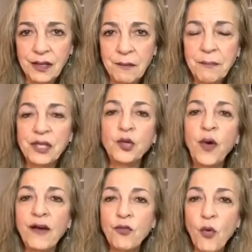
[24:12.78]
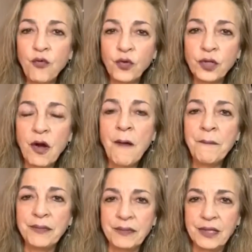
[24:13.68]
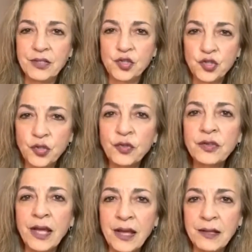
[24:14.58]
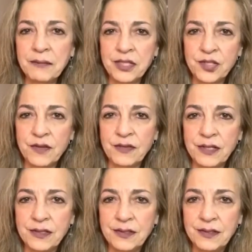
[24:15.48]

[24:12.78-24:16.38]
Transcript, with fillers: but you have overcome certain elements of it.